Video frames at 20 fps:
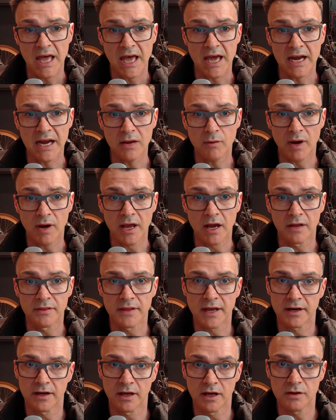Anyway, on
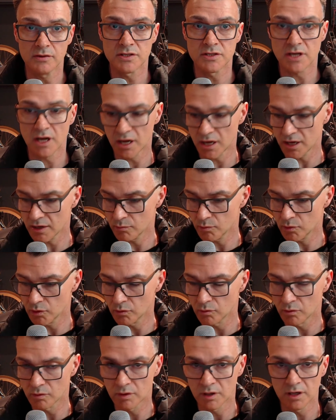that note, I
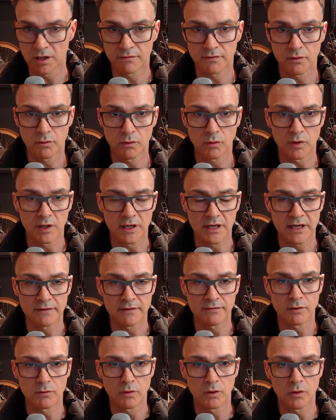will love you all and
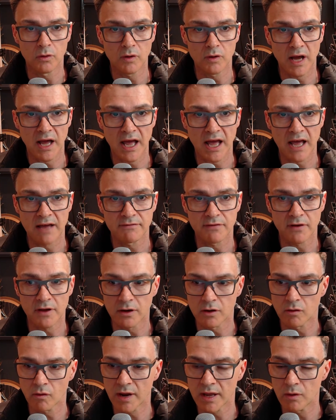leave you all. Have a
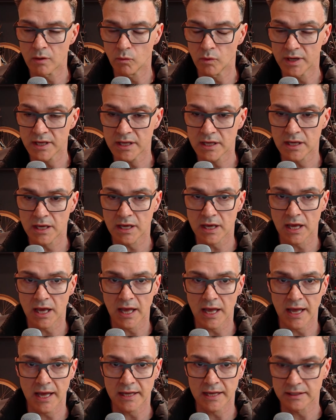great week,
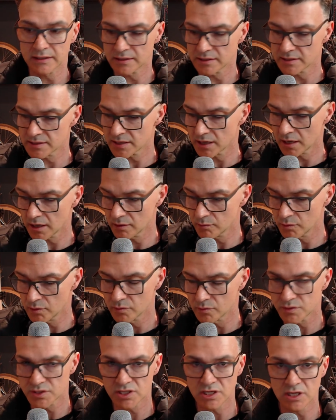and I
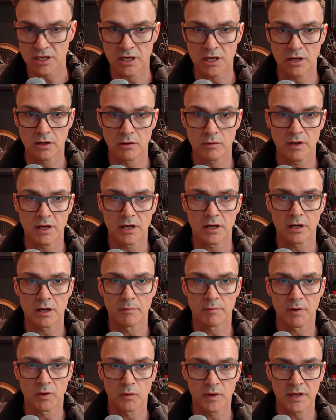will see you in a
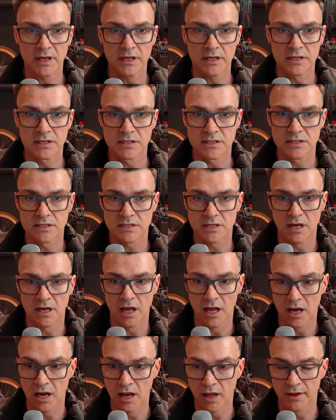couple of weeks
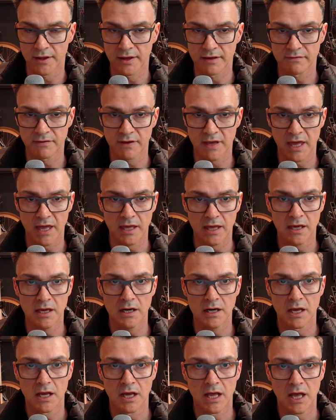live
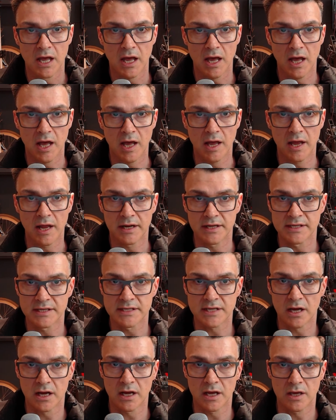again, and
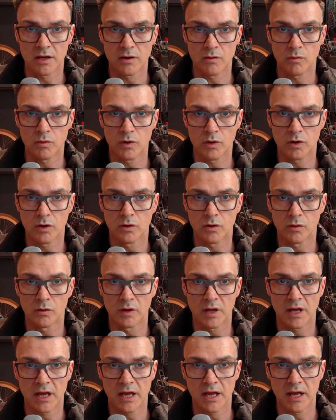I will